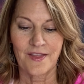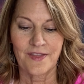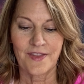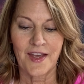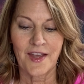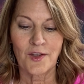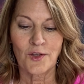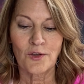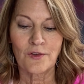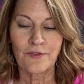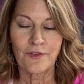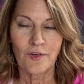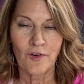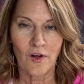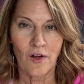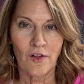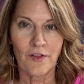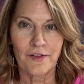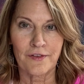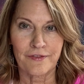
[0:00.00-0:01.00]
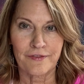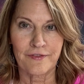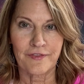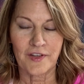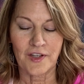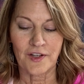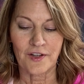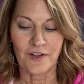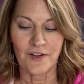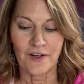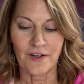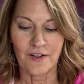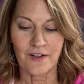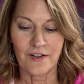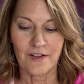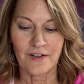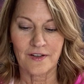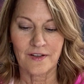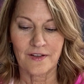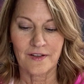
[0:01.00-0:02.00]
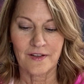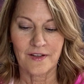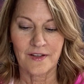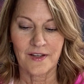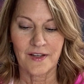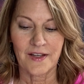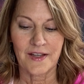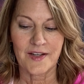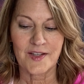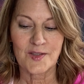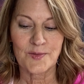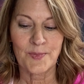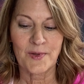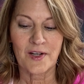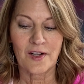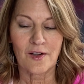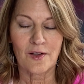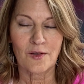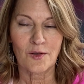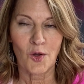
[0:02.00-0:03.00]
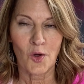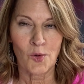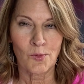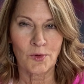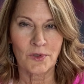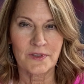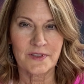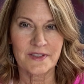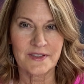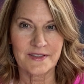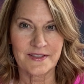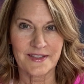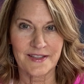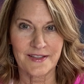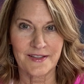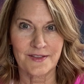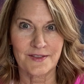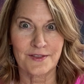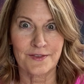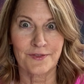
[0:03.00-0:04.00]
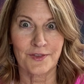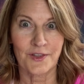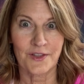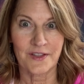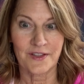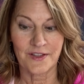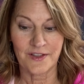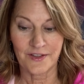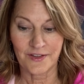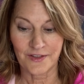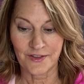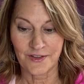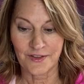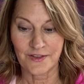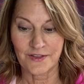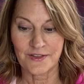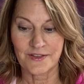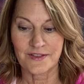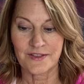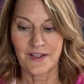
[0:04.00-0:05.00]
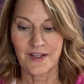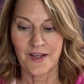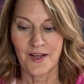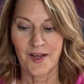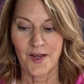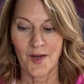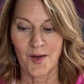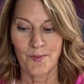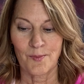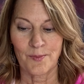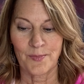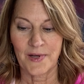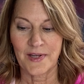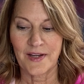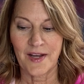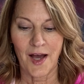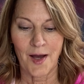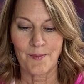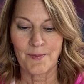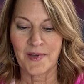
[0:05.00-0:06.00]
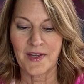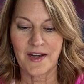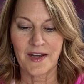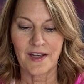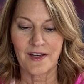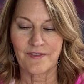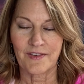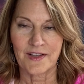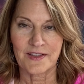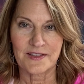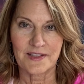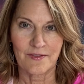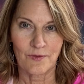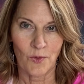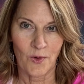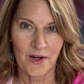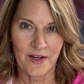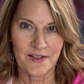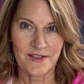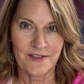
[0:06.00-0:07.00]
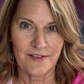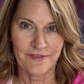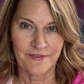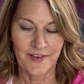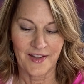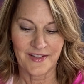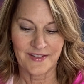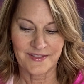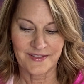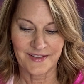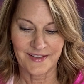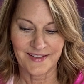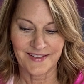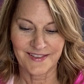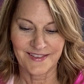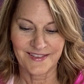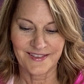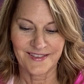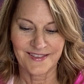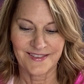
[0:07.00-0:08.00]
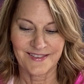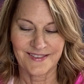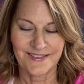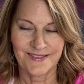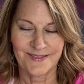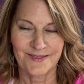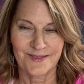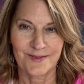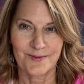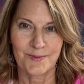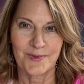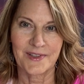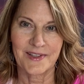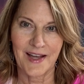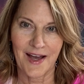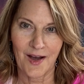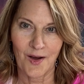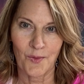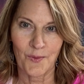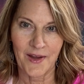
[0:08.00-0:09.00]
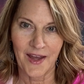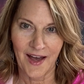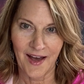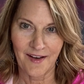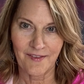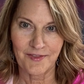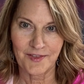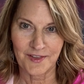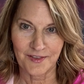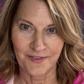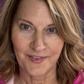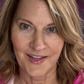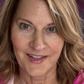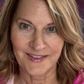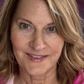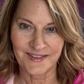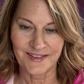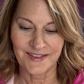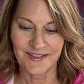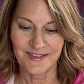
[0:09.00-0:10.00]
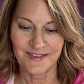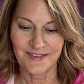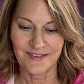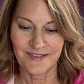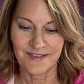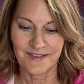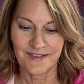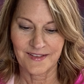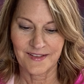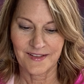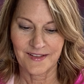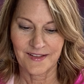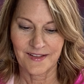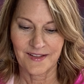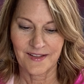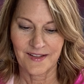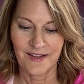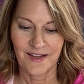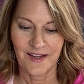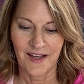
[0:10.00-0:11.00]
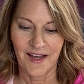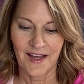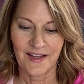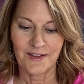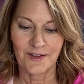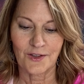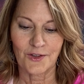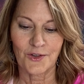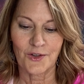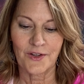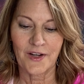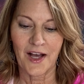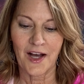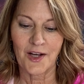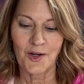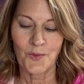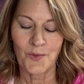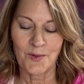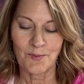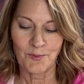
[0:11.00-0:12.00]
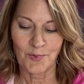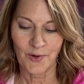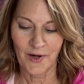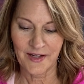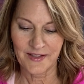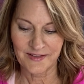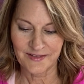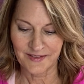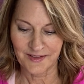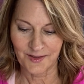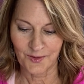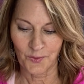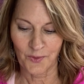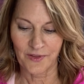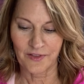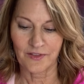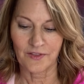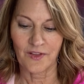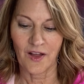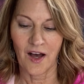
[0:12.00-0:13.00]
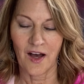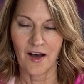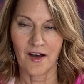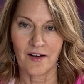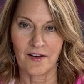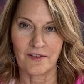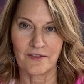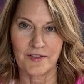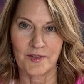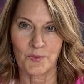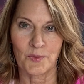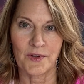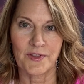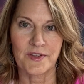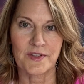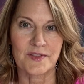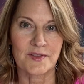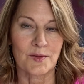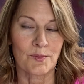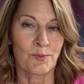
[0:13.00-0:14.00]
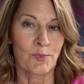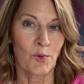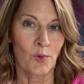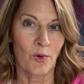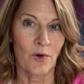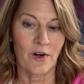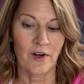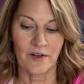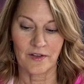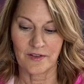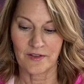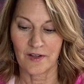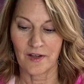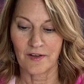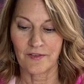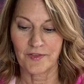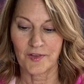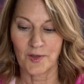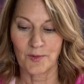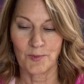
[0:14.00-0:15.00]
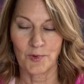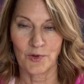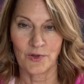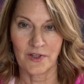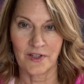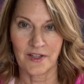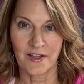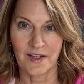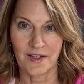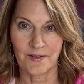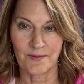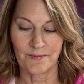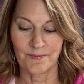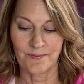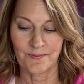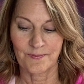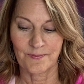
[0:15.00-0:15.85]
Thank you for all the fear. It has been a global disease for years, but not many of us have wanted to face it. But now we have to face it and learn how to embrace it with love and with the support of community.